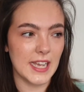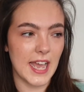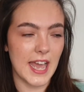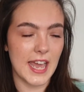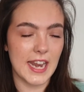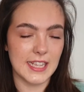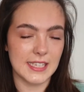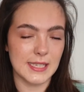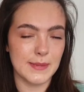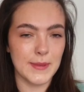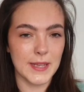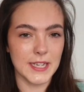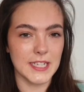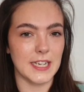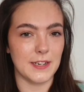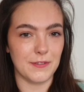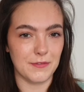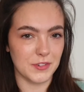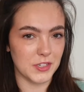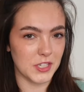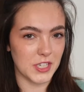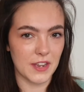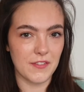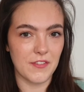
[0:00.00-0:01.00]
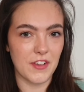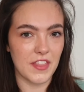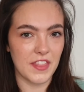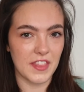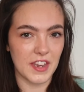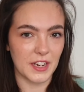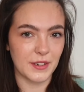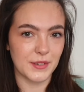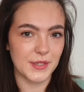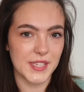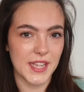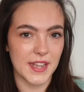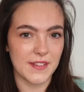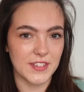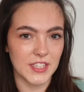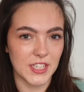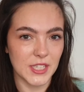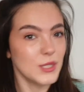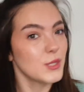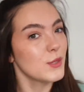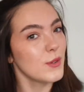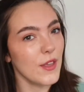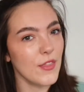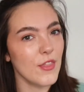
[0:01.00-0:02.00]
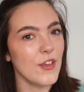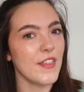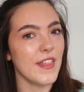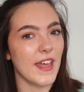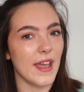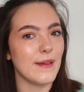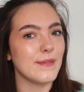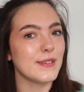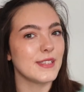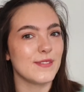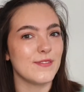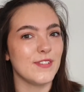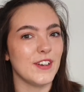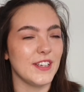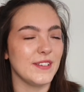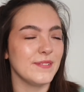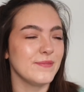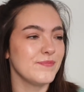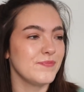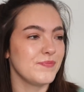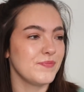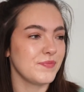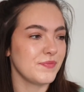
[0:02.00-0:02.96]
And it's a bit different to everything else that I've done, so I thought that was fun.